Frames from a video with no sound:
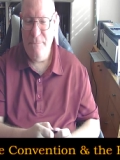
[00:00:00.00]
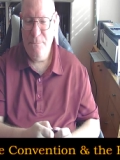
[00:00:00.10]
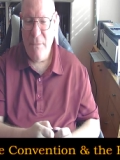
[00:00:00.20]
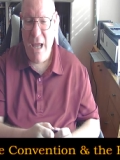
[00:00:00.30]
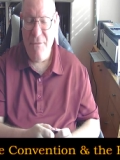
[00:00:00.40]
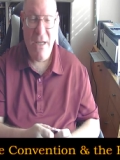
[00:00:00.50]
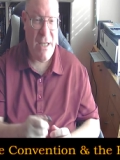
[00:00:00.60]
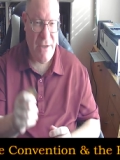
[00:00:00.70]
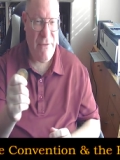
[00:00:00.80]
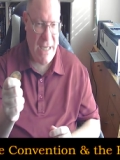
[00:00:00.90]

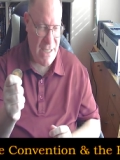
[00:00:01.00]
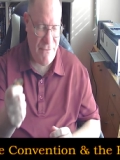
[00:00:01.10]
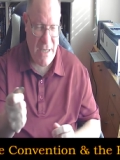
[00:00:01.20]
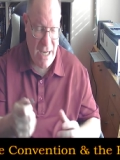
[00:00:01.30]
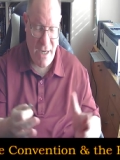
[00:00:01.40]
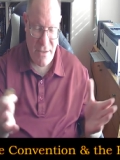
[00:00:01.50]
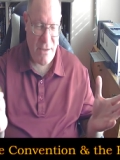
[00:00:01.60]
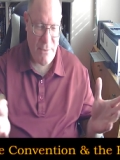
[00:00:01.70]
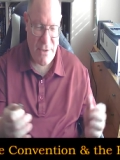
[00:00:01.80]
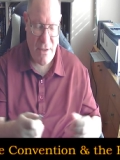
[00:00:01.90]
FTX, it
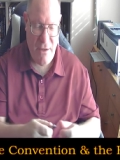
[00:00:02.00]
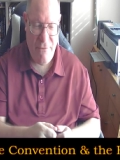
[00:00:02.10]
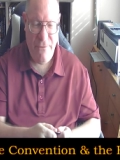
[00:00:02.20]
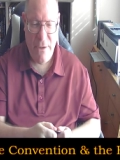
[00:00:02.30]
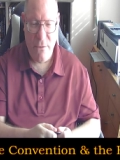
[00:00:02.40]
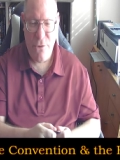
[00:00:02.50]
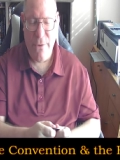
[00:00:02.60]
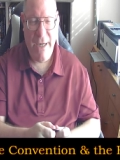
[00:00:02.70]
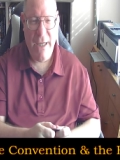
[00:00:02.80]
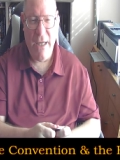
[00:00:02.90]
was a field
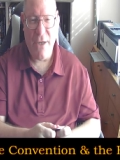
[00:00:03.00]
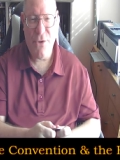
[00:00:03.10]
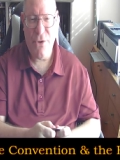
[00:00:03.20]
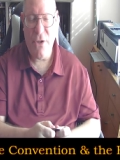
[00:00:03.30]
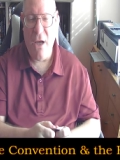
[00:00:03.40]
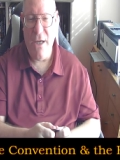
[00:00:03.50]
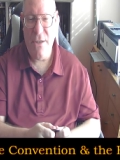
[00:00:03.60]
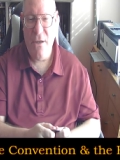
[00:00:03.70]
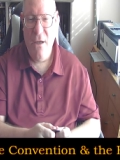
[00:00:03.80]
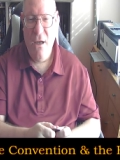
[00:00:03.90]
training exercise.
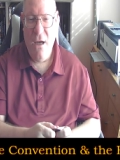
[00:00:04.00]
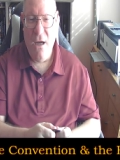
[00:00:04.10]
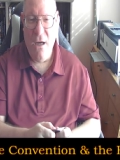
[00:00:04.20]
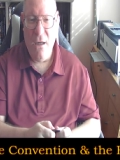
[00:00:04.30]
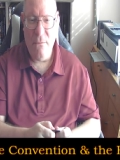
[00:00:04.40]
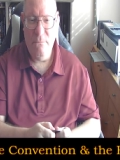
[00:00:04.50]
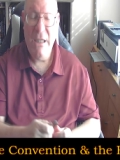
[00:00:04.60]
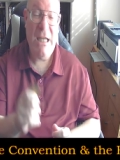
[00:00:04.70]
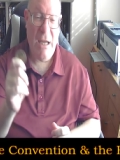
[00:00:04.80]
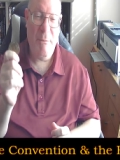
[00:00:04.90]
He
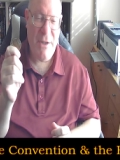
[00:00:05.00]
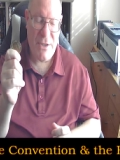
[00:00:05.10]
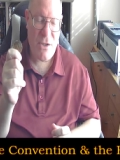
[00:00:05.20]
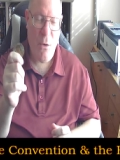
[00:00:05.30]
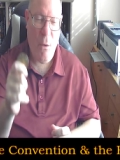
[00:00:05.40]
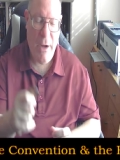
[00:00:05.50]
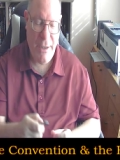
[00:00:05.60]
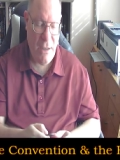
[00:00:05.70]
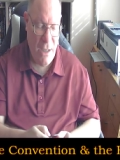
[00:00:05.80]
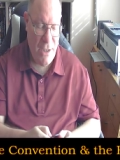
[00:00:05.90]
gave me this coin
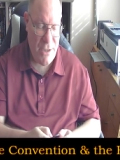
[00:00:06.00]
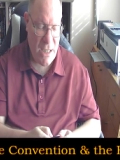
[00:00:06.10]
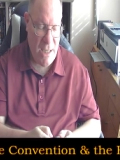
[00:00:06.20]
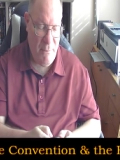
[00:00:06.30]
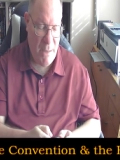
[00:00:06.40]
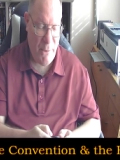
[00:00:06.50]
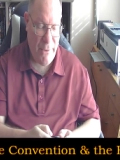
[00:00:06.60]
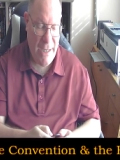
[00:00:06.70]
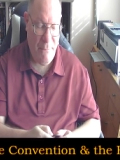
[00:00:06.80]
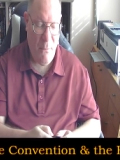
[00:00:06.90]
to
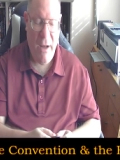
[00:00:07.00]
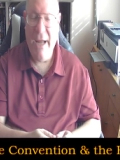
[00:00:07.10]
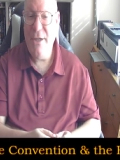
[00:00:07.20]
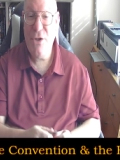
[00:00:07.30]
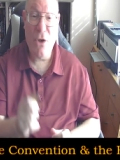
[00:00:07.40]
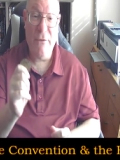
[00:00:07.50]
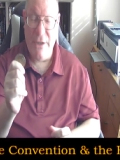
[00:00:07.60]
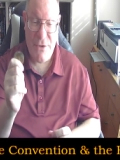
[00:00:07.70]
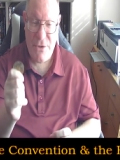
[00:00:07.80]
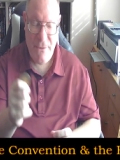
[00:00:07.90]
commemorate my
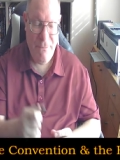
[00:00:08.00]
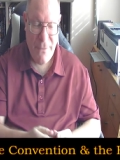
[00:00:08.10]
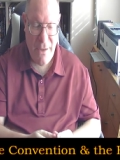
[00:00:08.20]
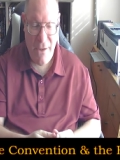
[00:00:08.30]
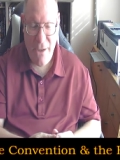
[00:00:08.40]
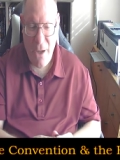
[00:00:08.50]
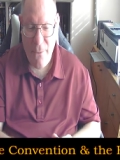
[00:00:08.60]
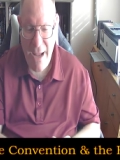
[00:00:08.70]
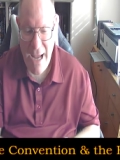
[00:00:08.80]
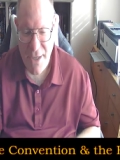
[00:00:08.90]
service, you know,
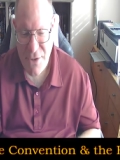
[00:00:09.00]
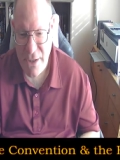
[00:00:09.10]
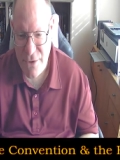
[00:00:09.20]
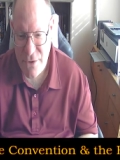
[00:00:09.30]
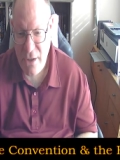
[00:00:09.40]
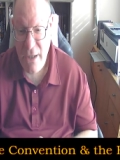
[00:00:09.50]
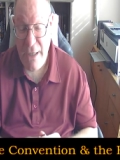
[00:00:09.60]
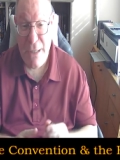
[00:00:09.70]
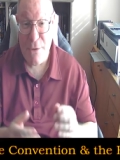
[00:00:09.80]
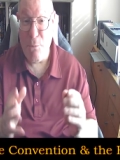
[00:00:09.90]
as his
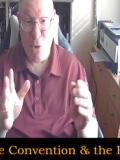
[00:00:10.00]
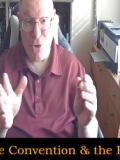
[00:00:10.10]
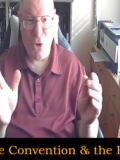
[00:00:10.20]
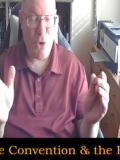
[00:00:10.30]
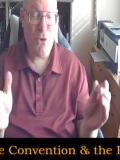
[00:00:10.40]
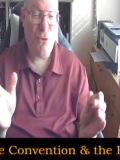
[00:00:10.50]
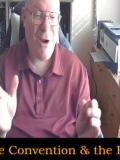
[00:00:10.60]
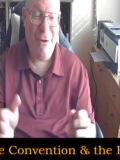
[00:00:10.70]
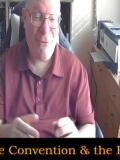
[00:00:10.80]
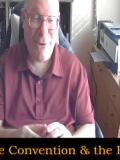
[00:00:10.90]
personal
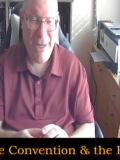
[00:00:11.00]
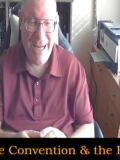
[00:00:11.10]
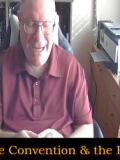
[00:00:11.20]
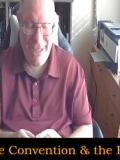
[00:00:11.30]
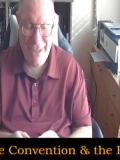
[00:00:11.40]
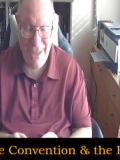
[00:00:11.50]
driver and aide